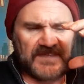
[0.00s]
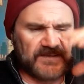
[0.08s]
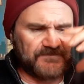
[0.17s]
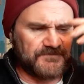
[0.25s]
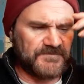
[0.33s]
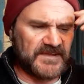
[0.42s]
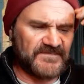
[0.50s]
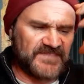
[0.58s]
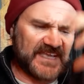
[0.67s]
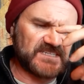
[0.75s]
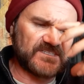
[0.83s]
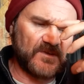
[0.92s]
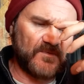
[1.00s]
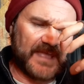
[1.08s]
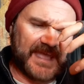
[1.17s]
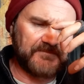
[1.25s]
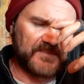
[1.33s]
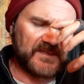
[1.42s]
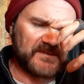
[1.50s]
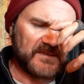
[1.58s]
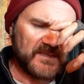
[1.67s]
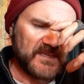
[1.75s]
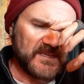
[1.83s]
And if, but if that don't happen,